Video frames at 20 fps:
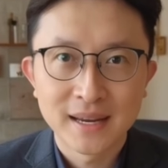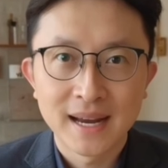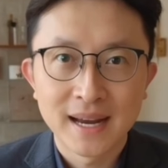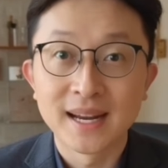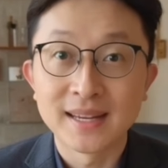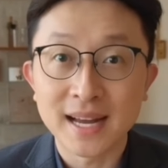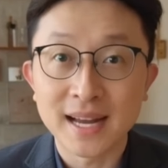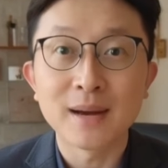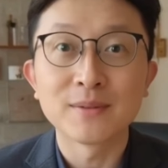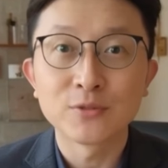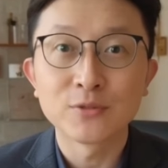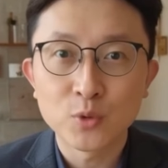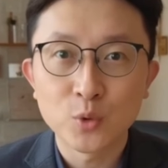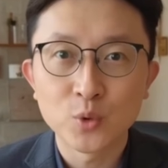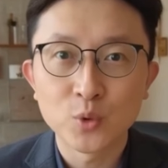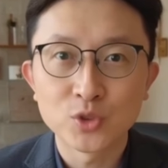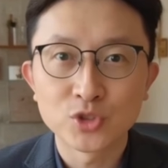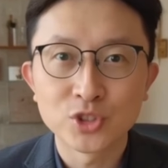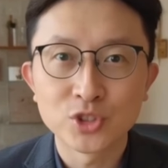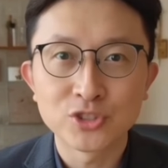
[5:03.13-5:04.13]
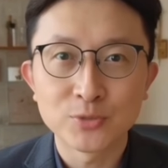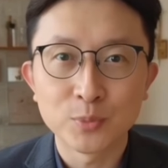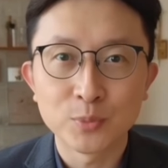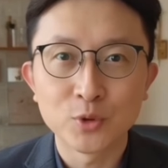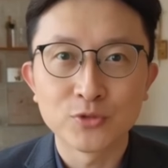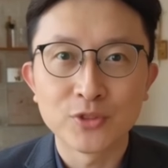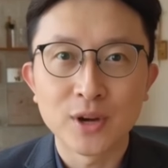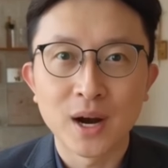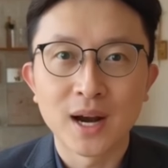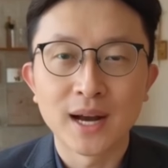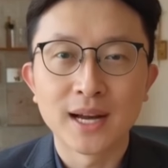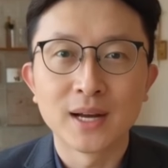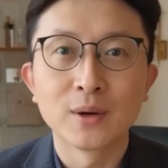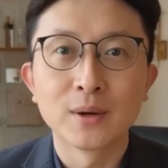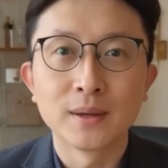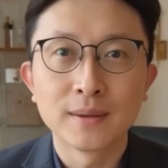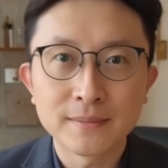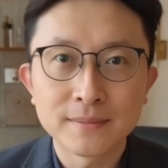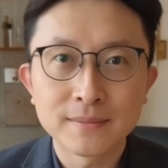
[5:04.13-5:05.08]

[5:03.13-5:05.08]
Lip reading: and that floor just moved higher.